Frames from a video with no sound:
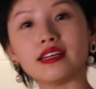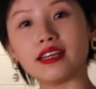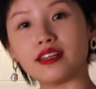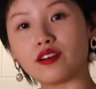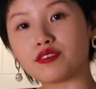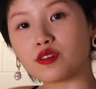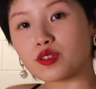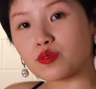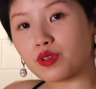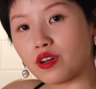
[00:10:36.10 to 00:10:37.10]
And of
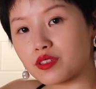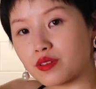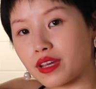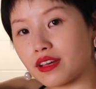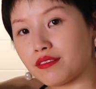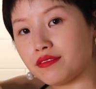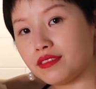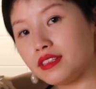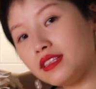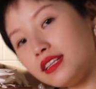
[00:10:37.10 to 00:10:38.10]
course we also
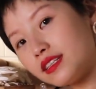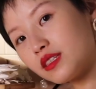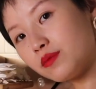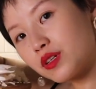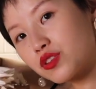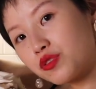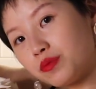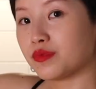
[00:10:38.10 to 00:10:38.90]
have this mushroom,